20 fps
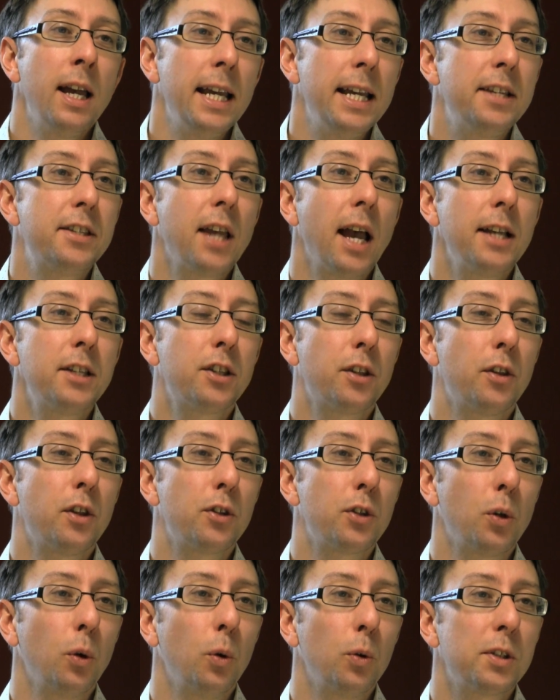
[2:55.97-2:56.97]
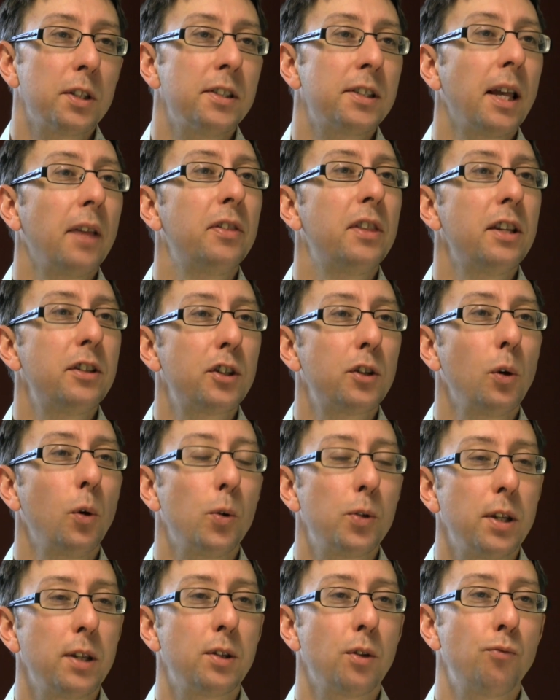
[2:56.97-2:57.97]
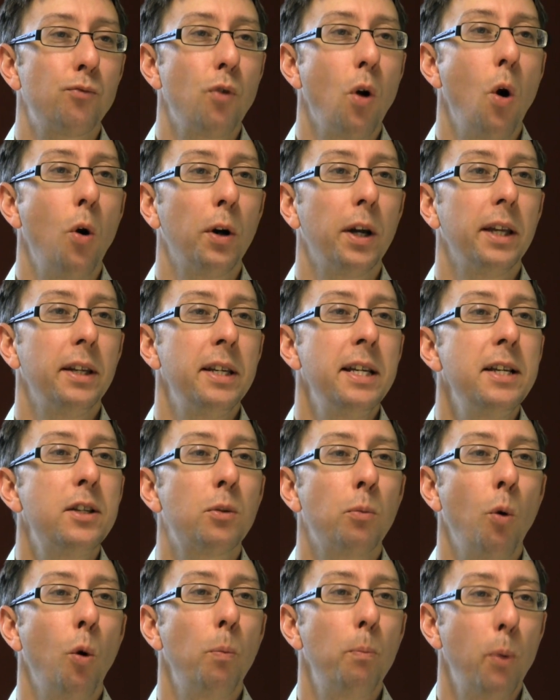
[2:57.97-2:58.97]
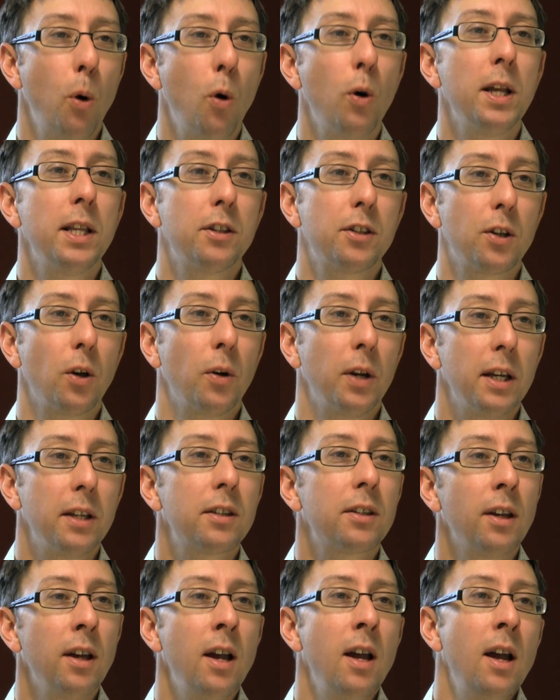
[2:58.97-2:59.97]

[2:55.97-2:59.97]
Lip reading: He tasted the sauce and said, "This sauce is wrong, it needs more points on it."